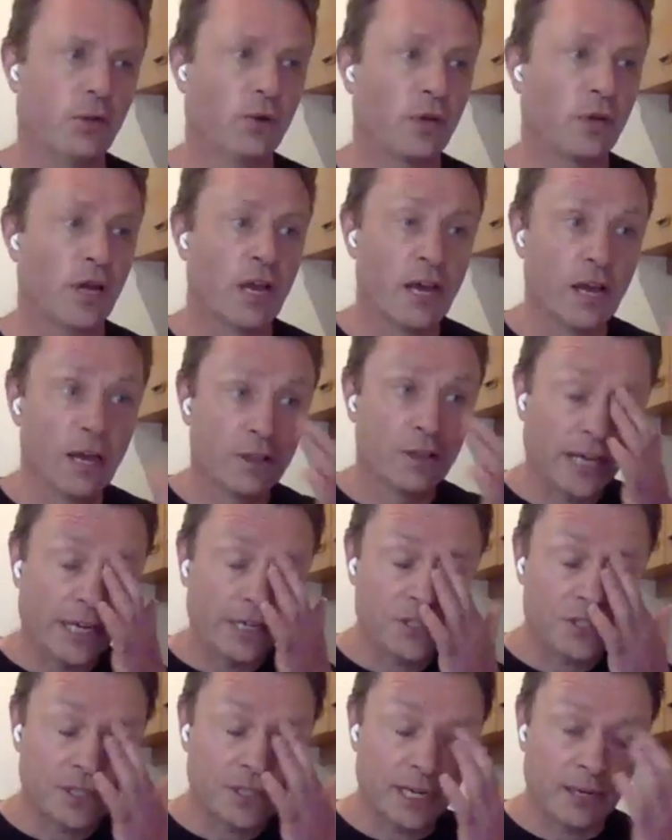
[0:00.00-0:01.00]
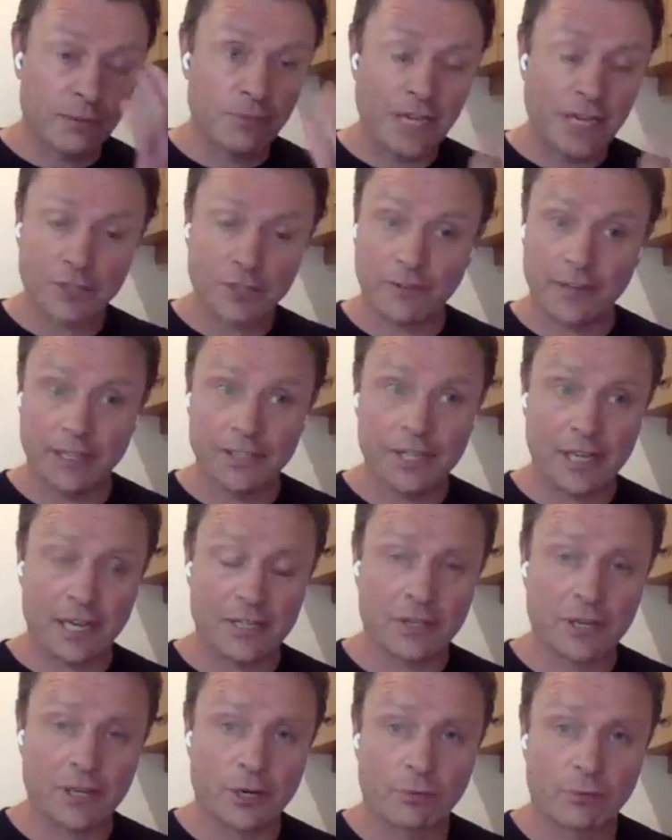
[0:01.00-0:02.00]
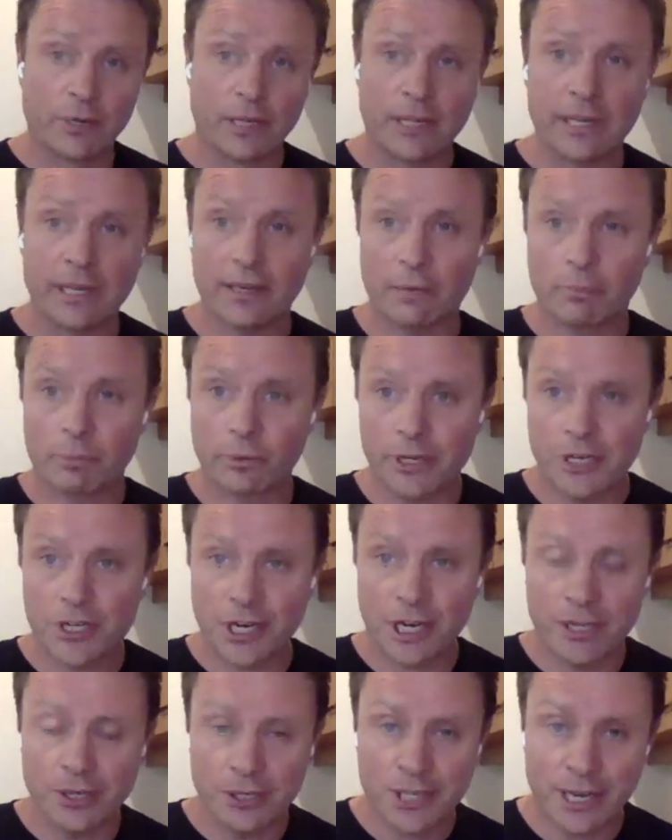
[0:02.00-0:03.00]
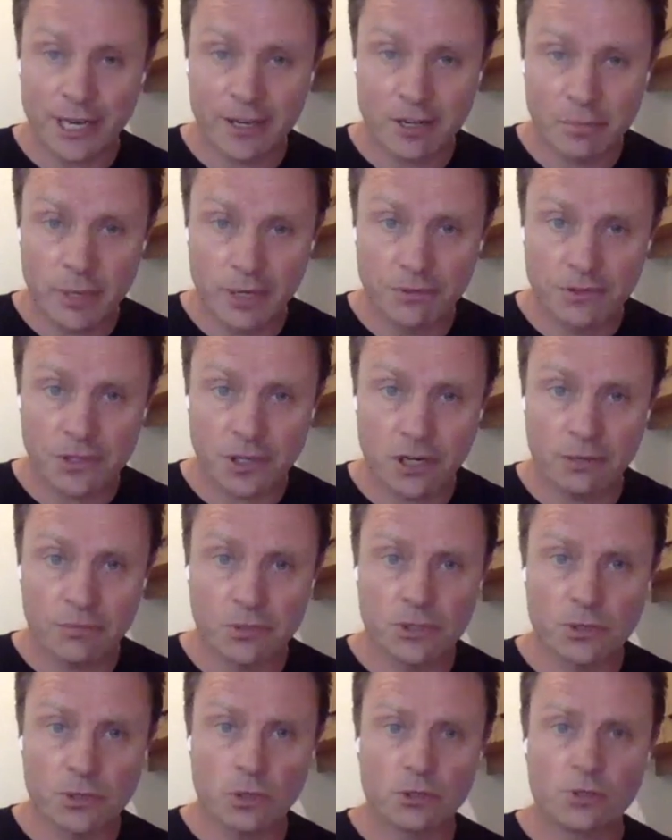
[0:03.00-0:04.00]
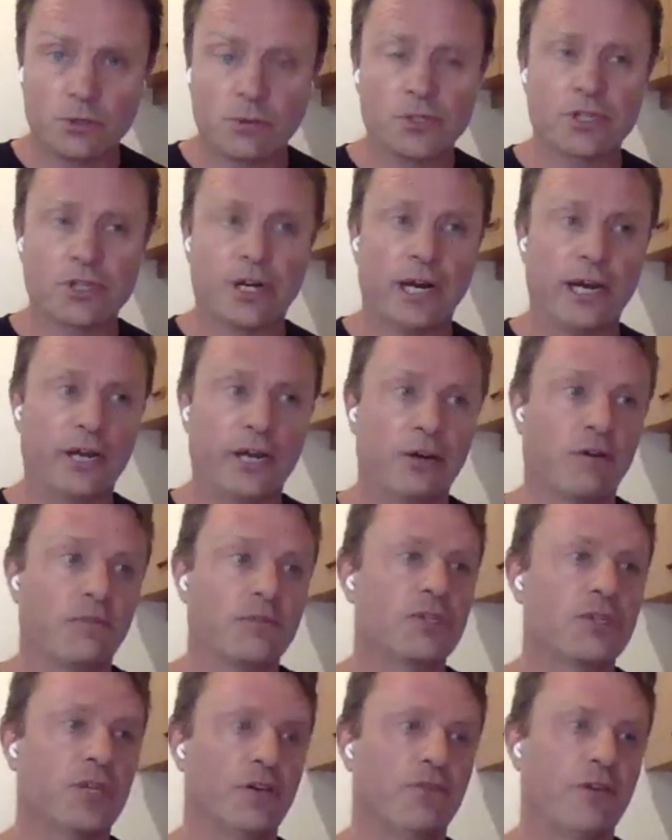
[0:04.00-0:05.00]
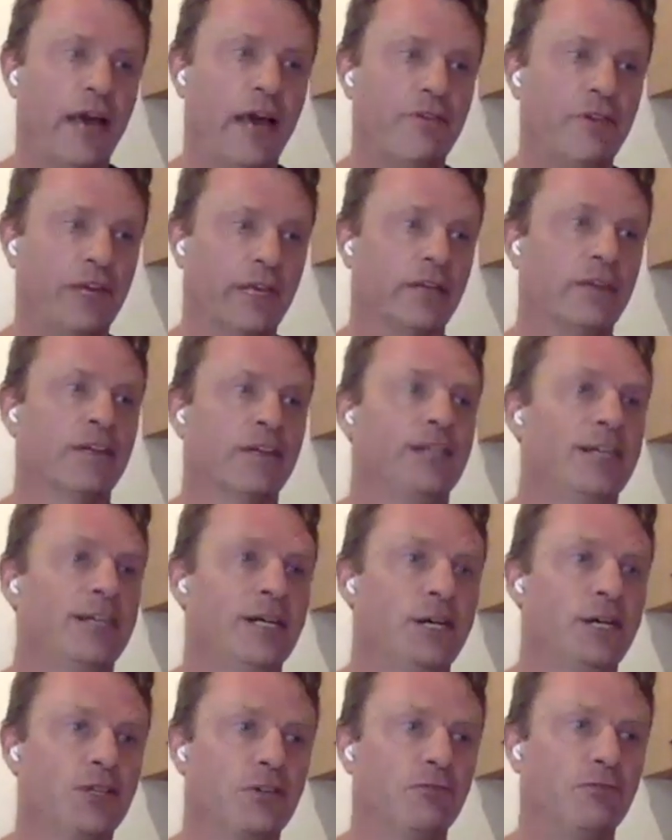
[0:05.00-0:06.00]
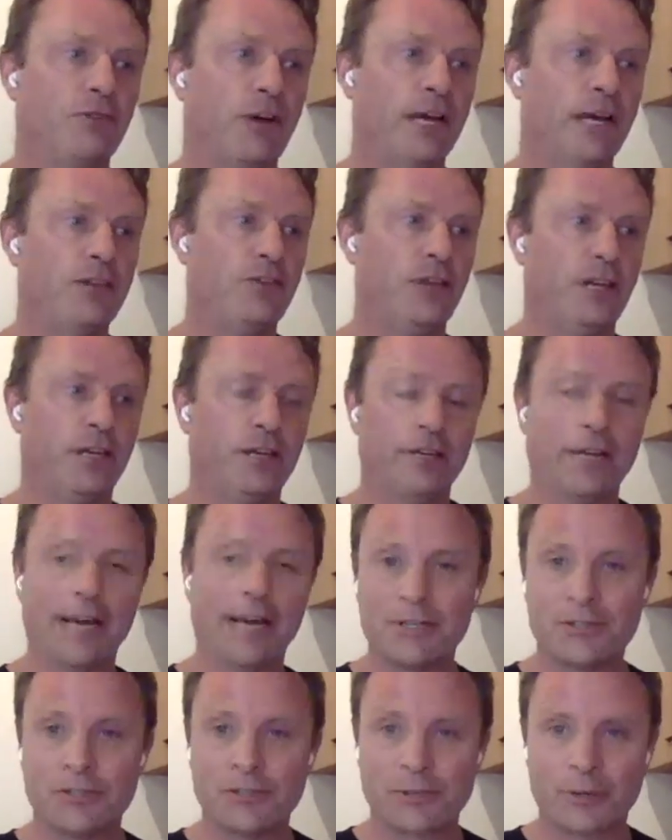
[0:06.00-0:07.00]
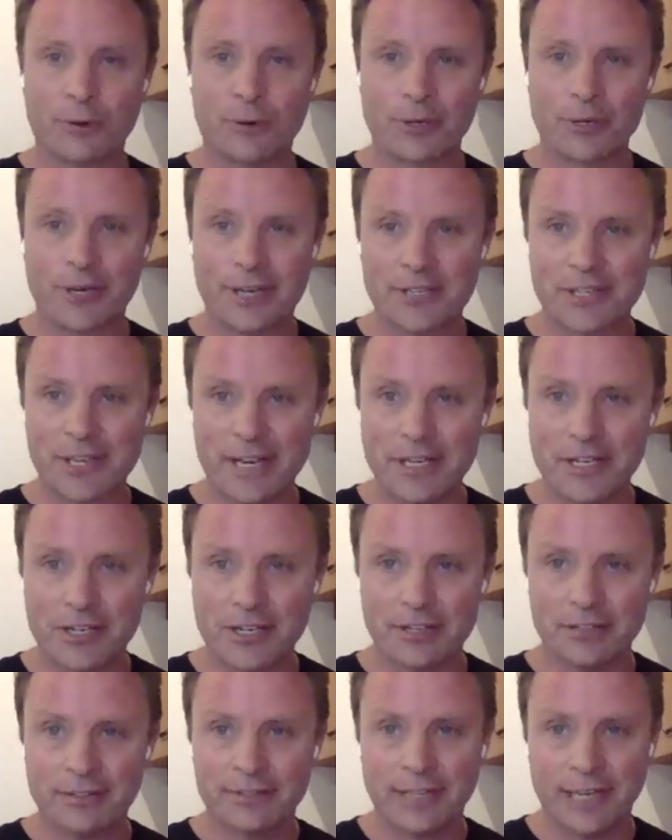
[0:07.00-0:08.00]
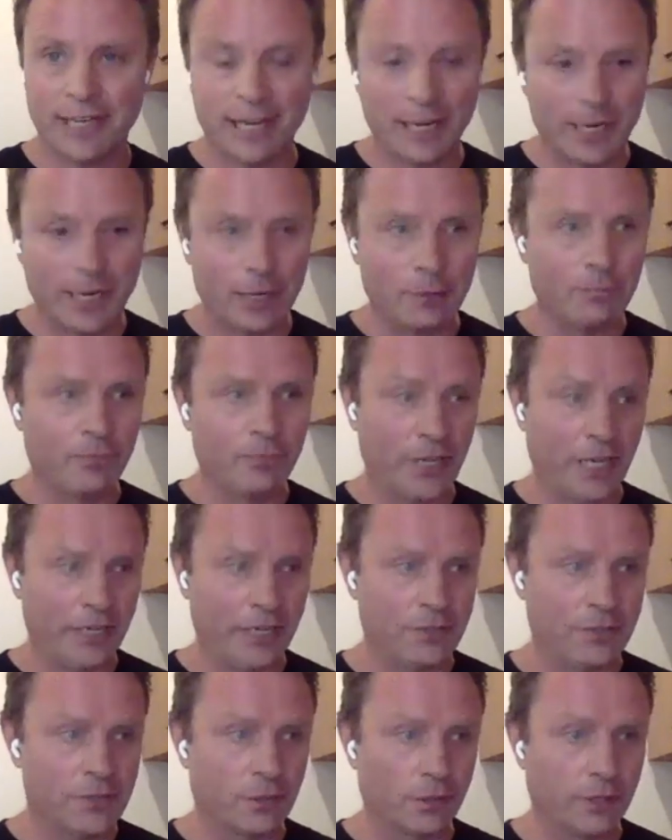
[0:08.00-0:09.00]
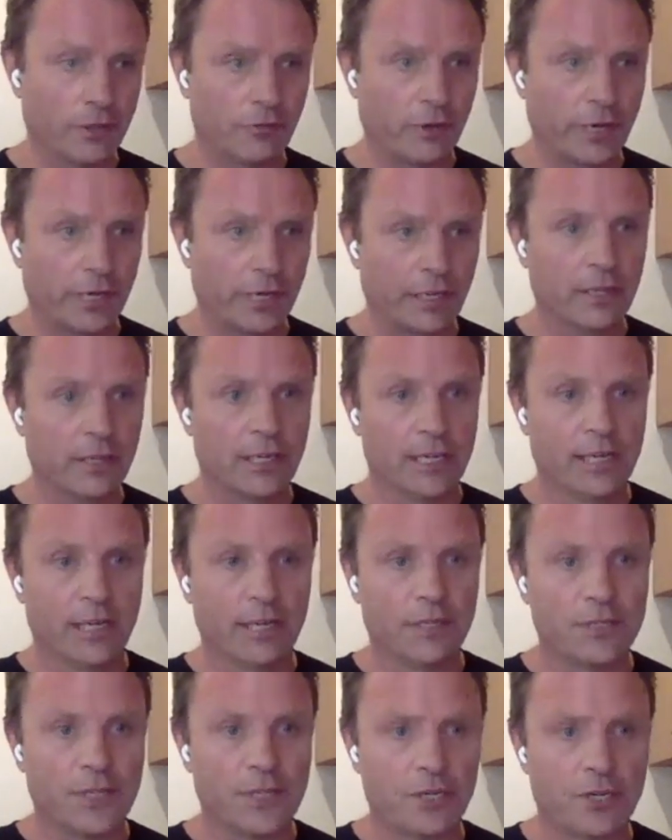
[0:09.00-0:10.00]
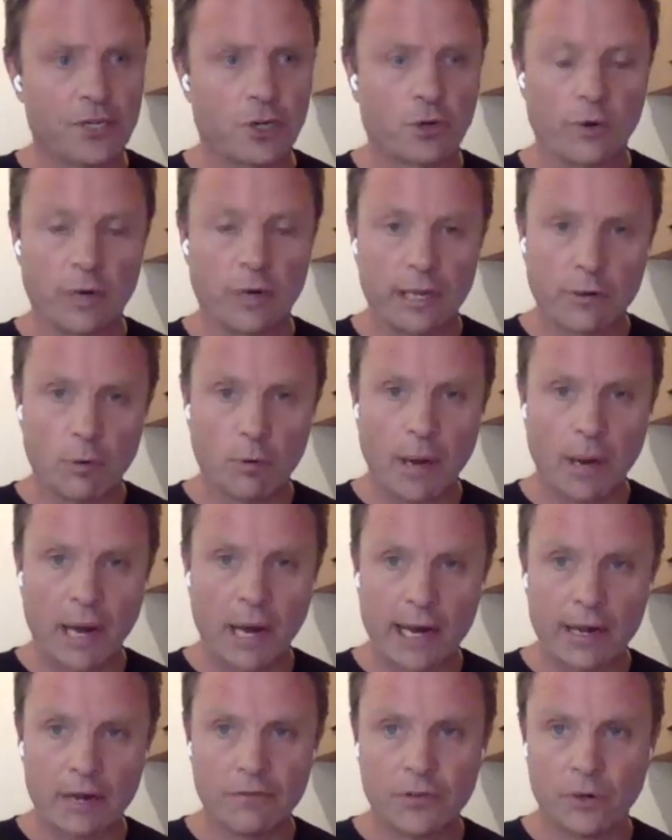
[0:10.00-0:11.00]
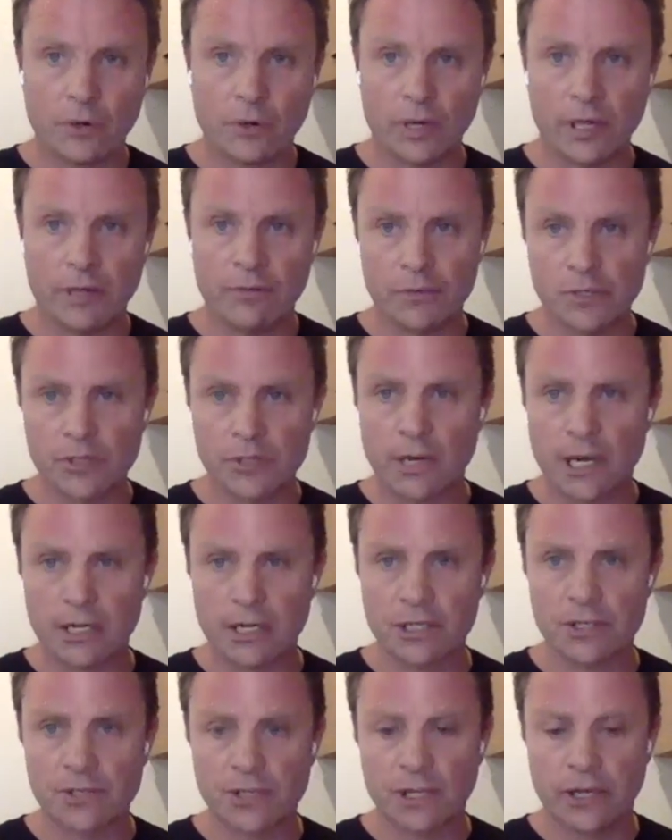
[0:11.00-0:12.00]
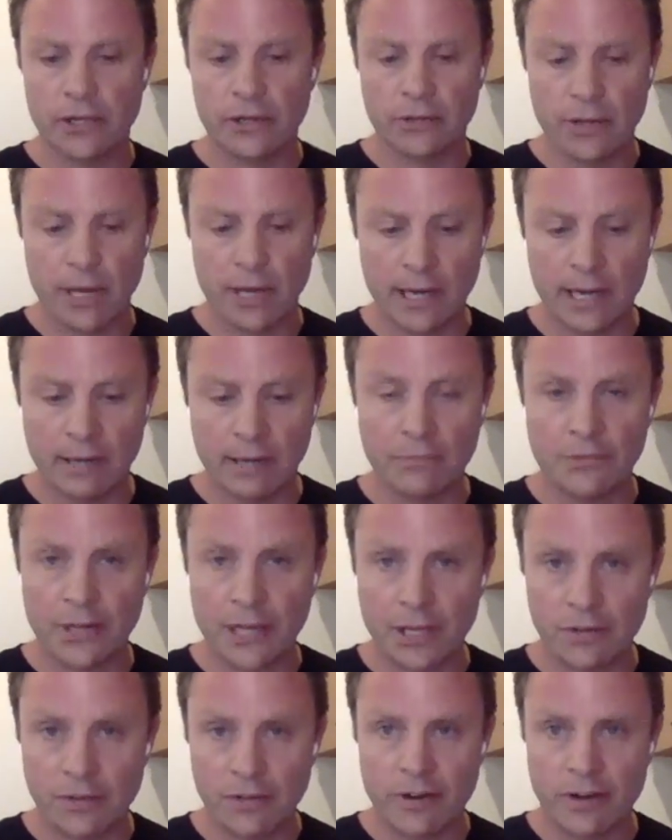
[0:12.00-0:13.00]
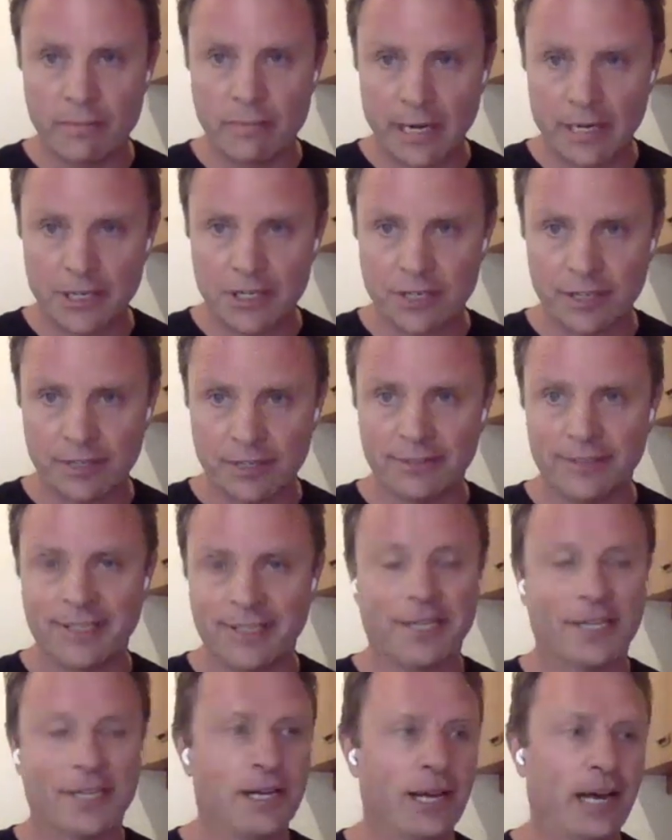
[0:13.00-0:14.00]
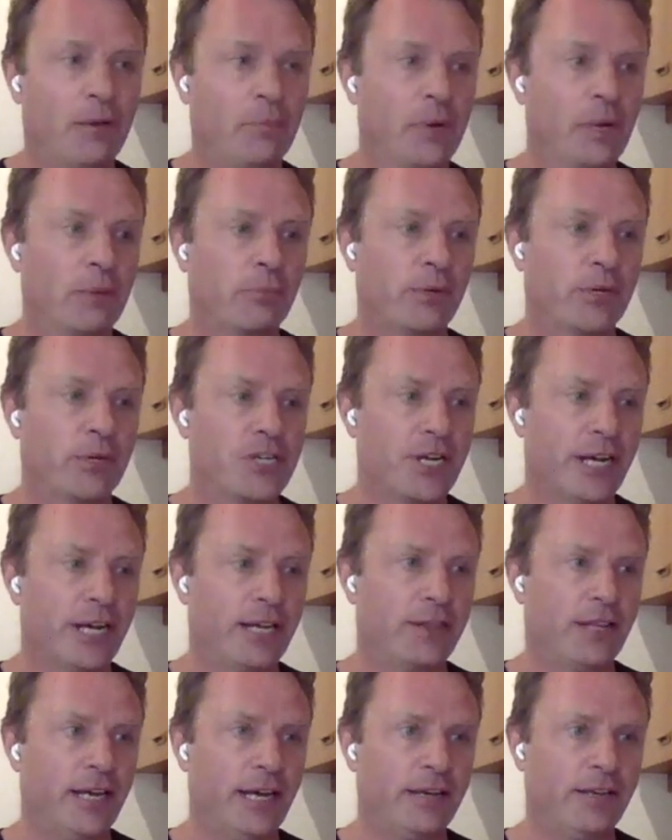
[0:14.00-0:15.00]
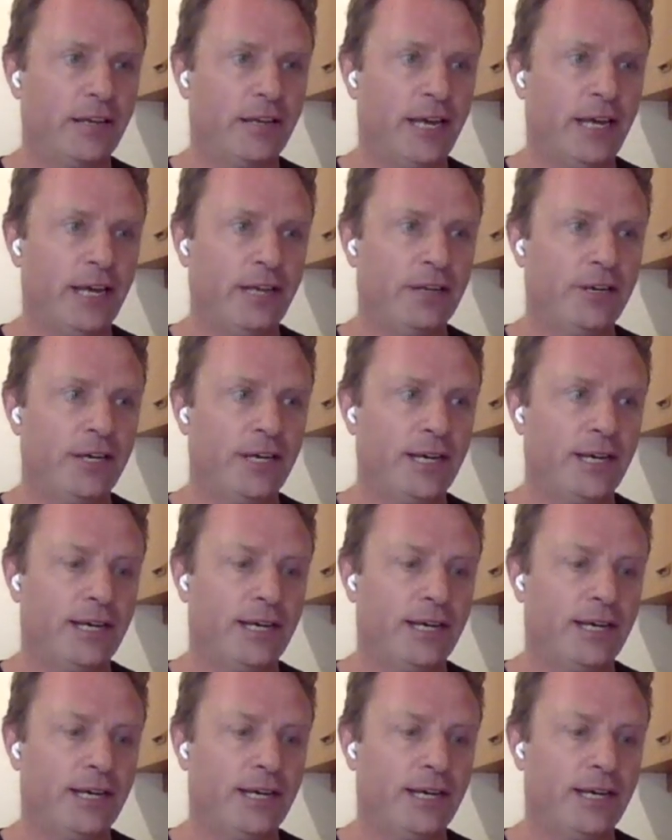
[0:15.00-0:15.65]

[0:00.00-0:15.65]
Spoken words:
Look, that's fantastic. I really appreciate you taking a bit of time to talk to us today, and obviously for having the faith in us as an organisation in delivering such a critical part of your infrastructure. So thank you very much. And we appreciate that, and